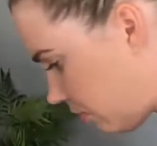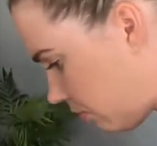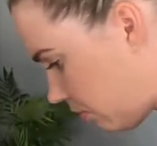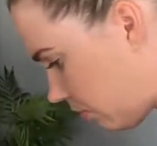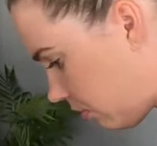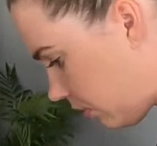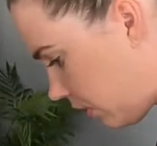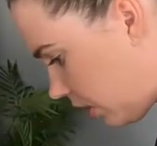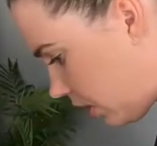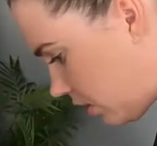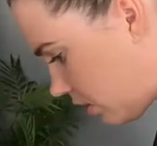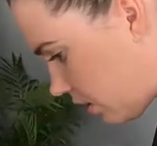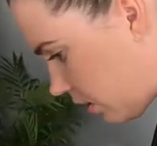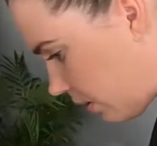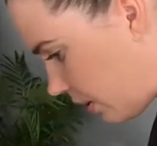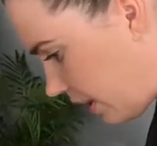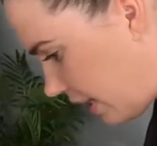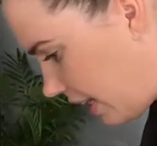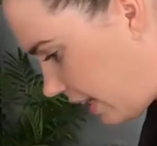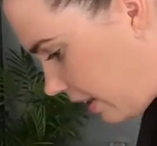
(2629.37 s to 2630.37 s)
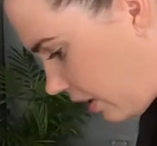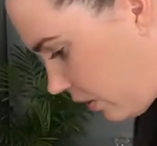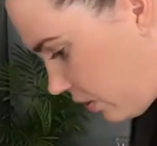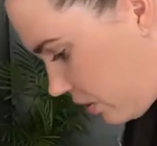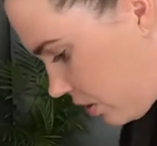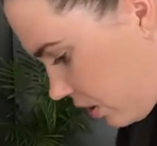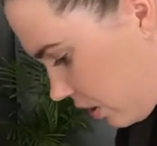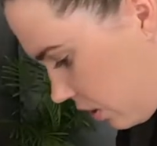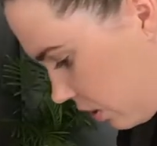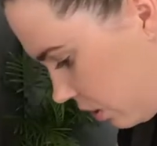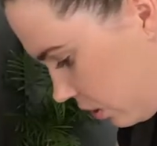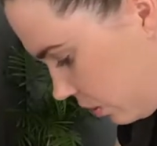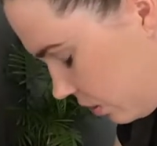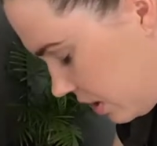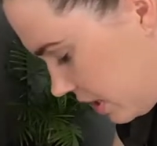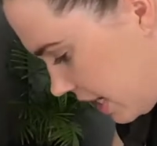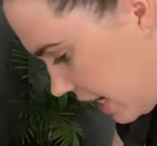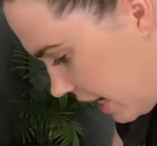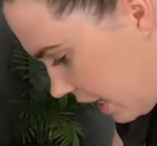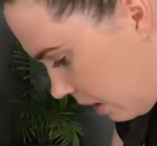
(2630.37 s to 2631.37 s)
So I'll let those cool
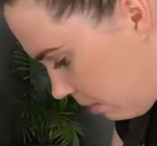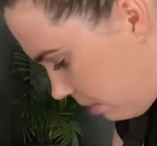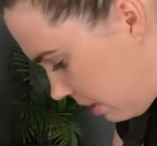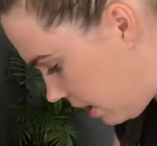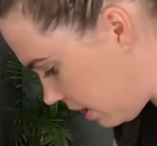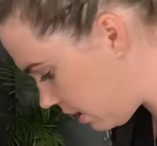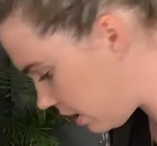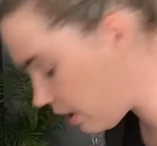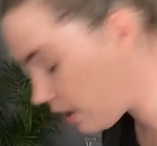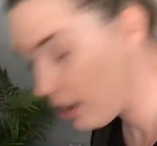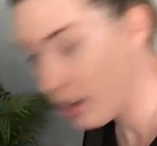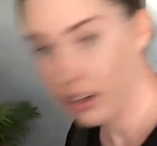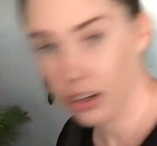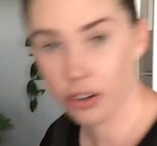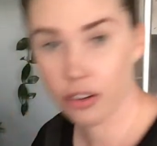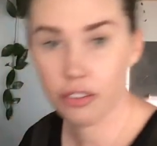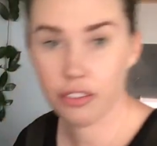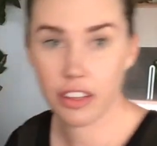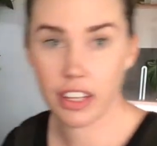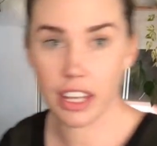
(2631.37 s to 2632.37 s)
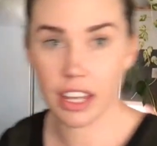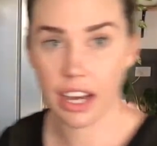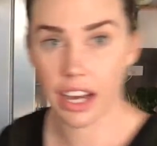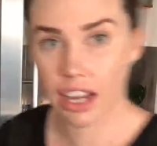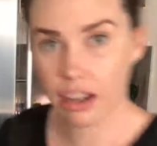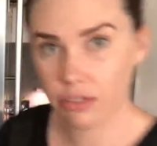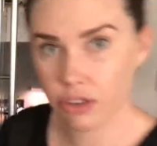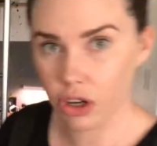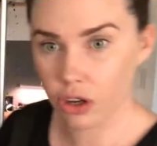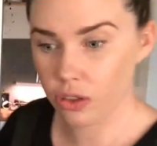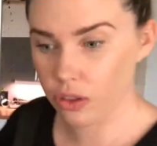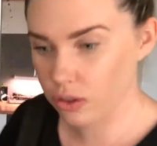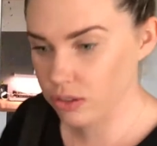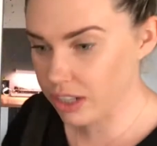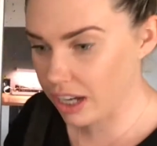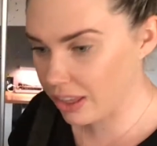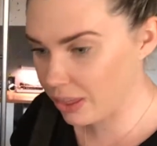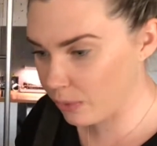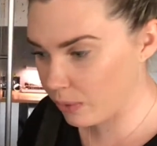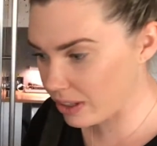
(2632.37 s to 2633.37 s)
down a bit. I forget I have got those
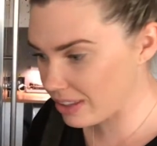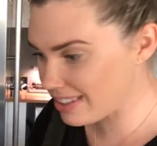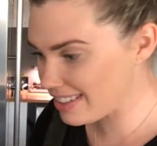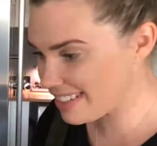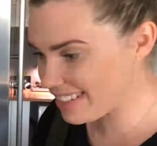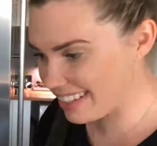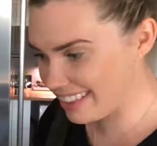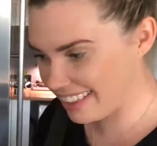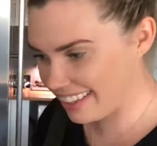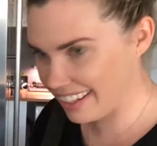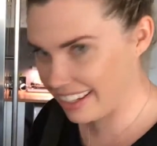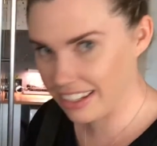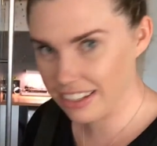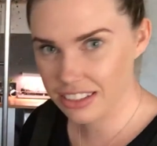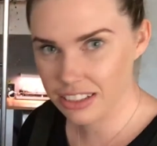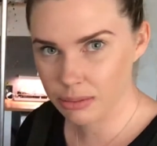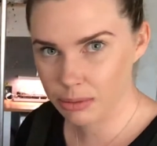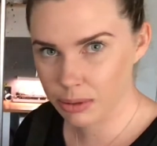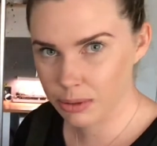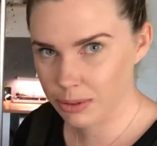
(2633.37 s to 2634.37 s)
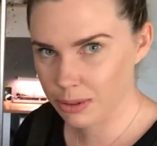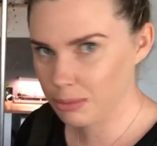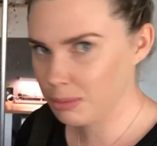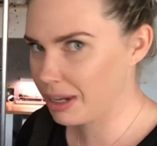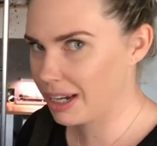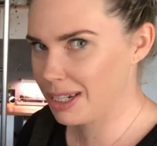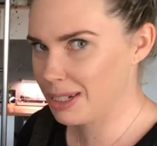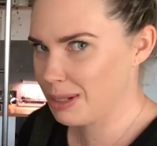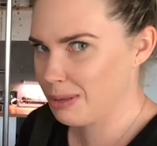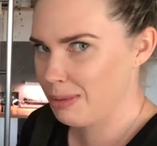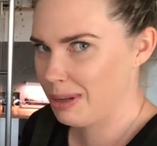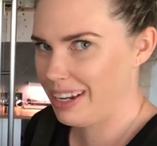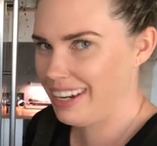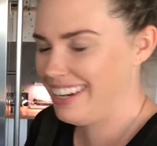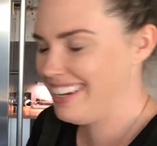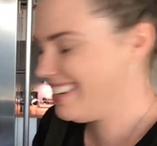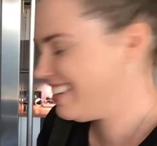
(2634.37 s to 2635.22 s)
other ones in there. Someone remind me.